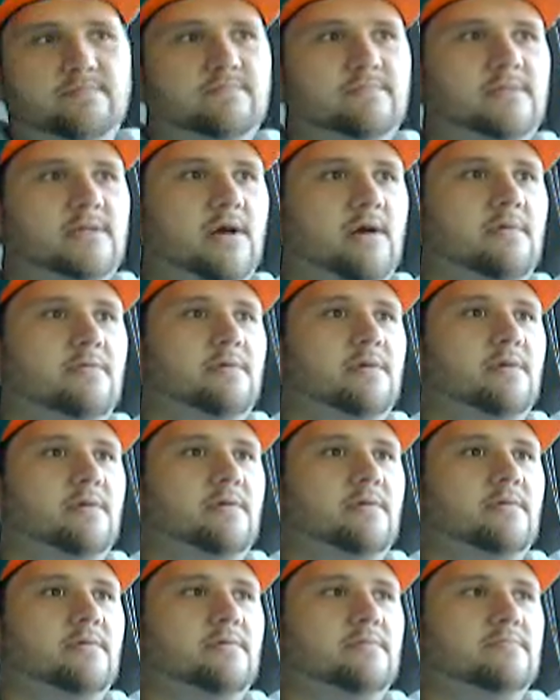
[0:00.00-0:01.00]
don't
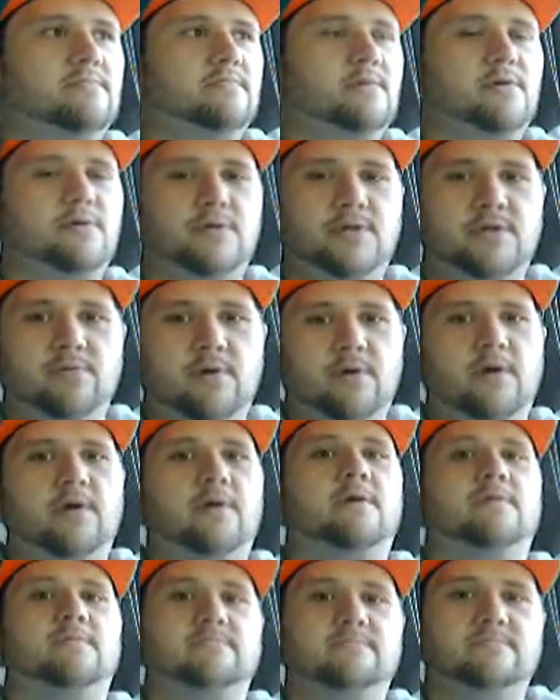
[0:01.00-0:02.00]
know who you
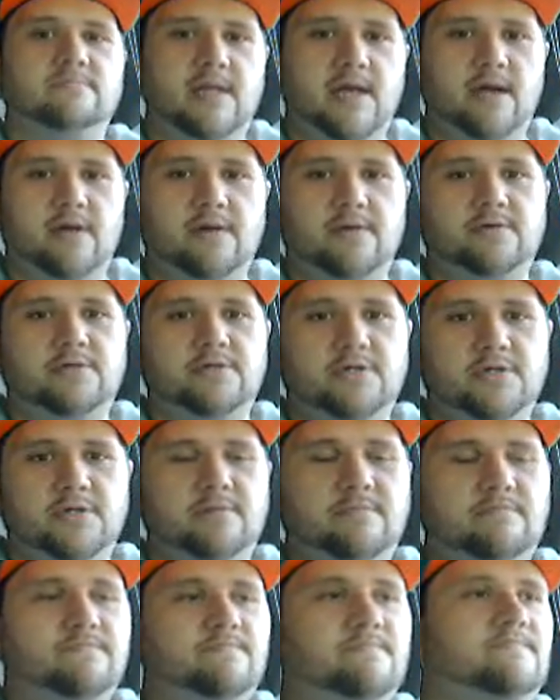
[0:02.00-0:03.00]
are, now you should.